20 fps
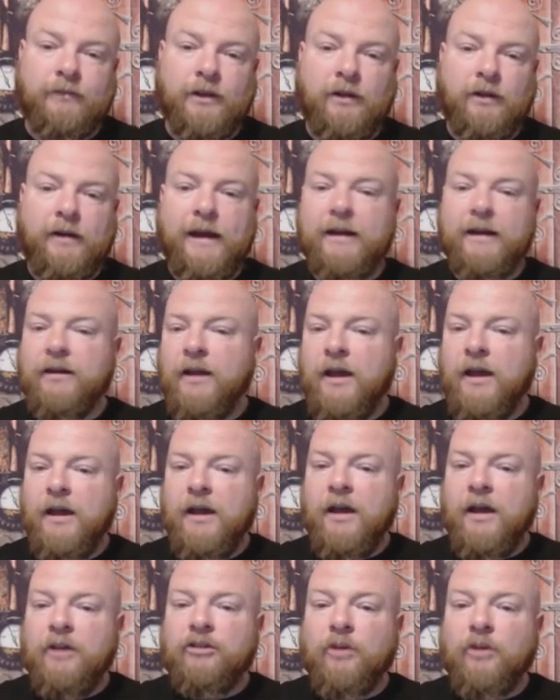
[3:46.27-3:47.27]
All right,
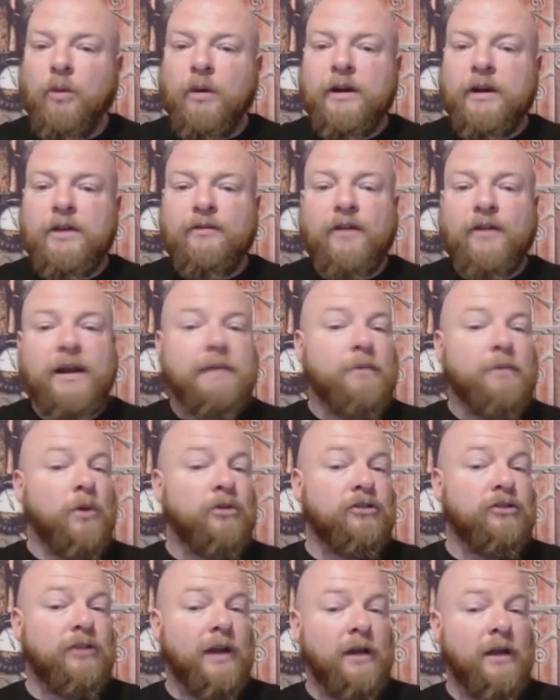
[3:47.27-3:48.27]
so what are you finding
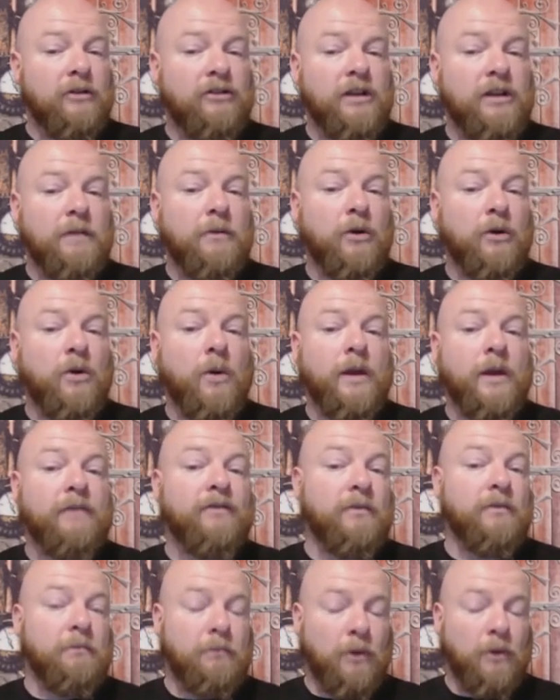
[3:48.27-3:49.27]
most challenging about going
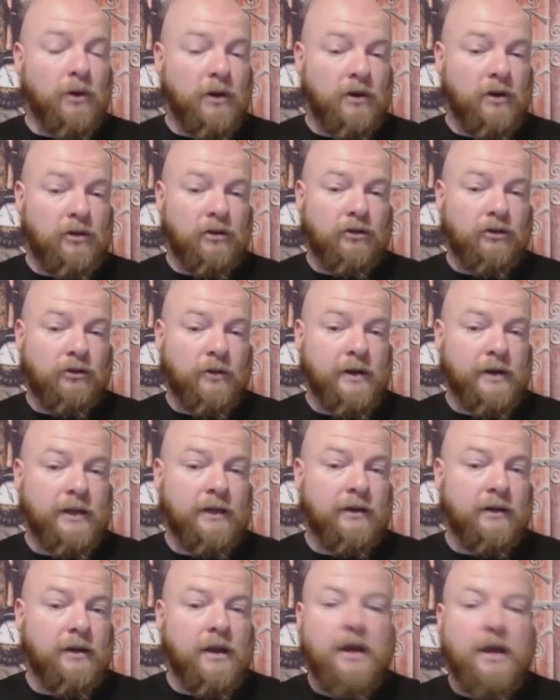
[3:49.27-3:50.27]
from book to
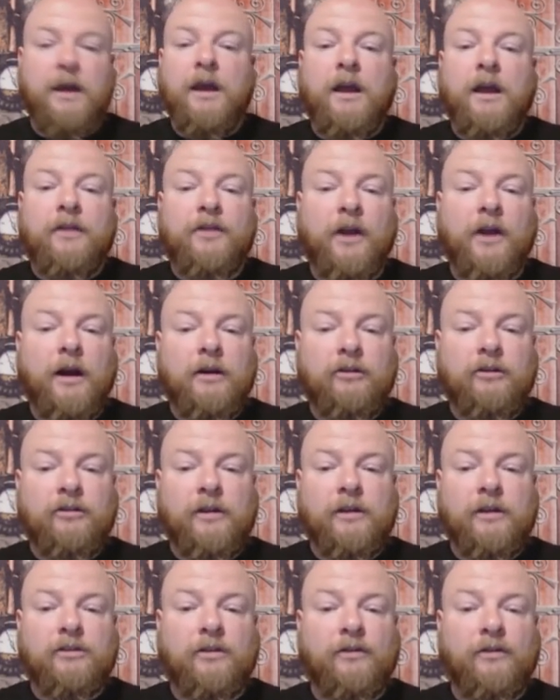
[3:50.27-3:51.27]
screen? The hardest
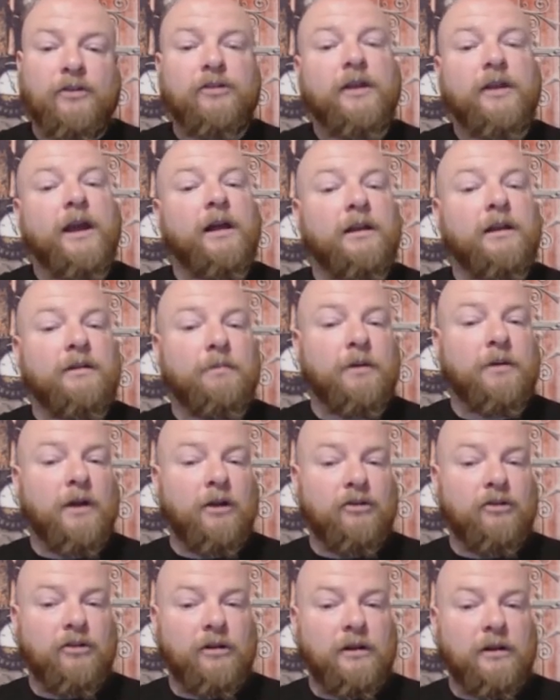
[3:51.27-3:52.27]
thing is the physicality
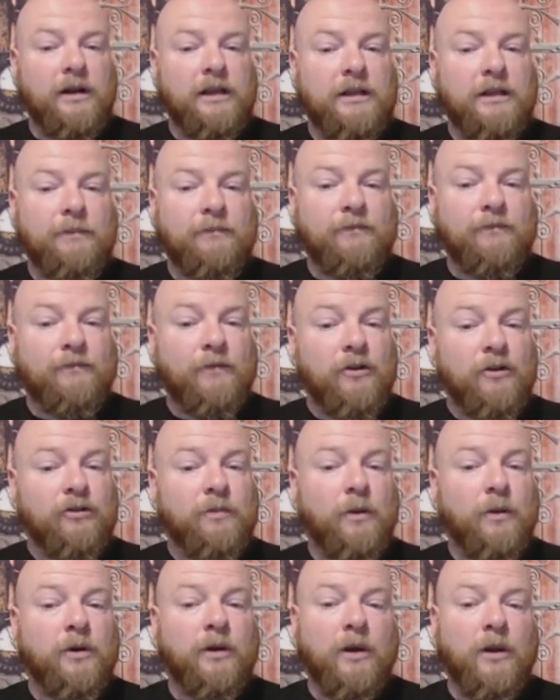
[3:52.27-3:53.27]
production. In the
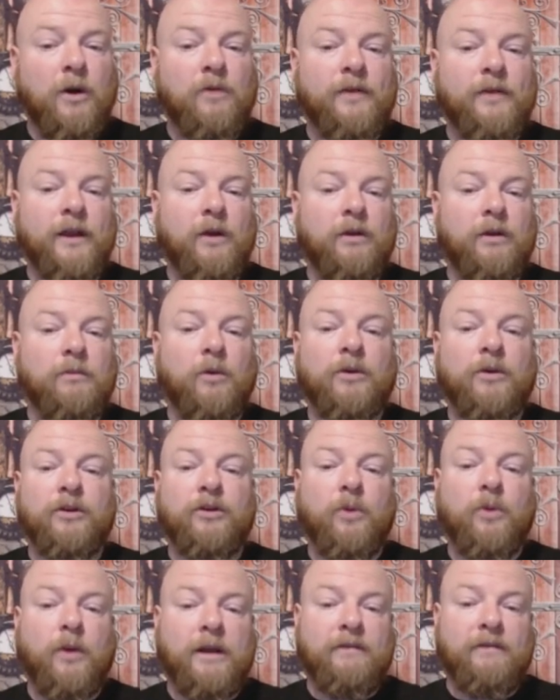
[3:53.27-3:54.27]
first book alone, they go to more than
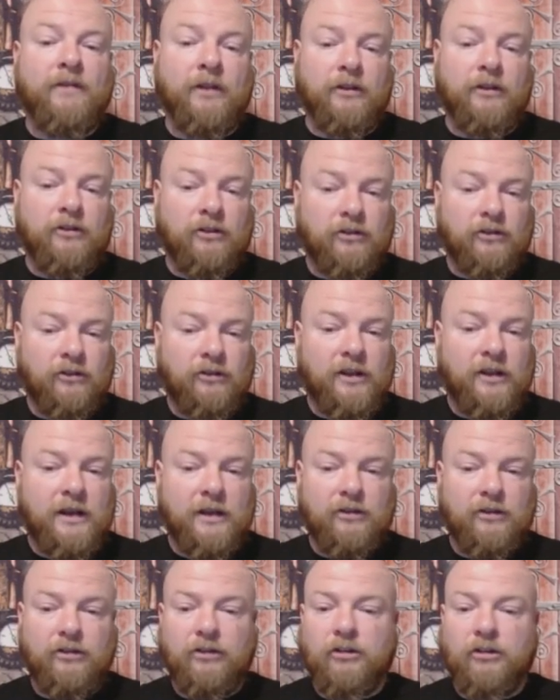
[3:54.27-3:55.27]
20 villages and
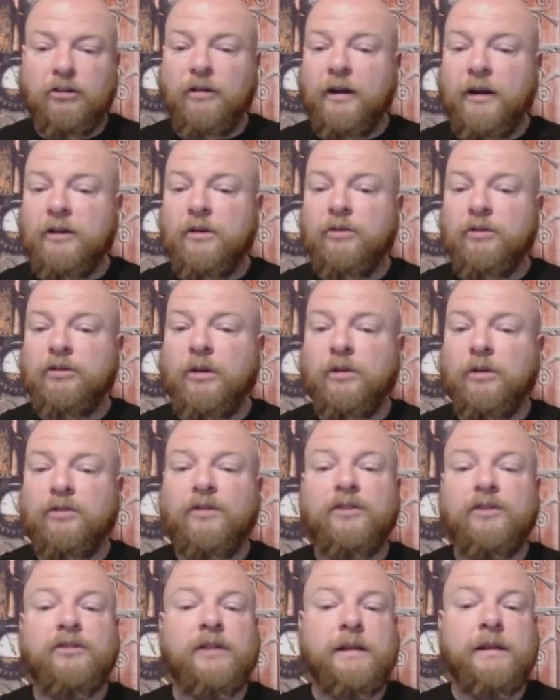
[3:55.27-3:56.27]
cities. To try to do so is
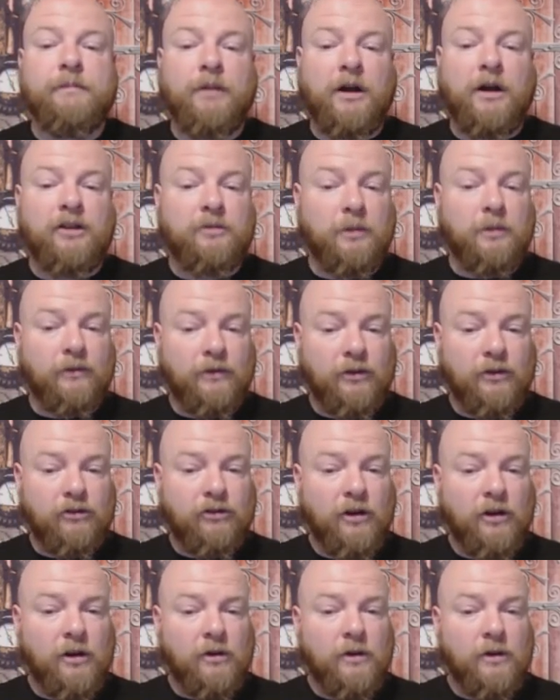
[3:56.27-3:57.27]
physically impossible for the
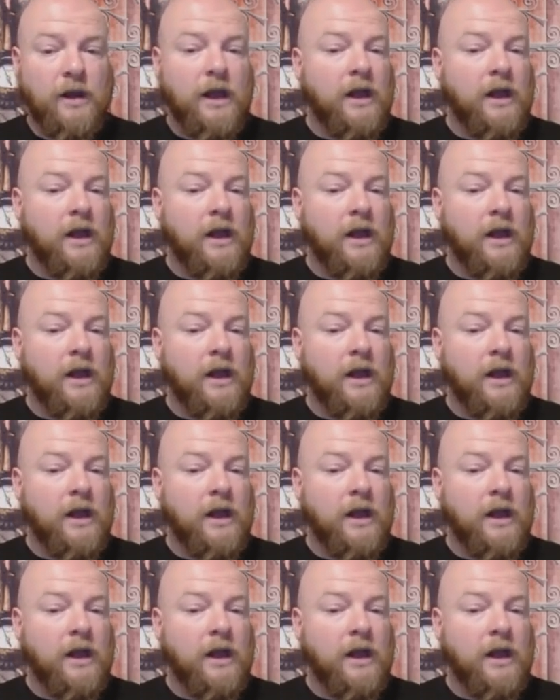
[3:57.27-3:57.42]
show,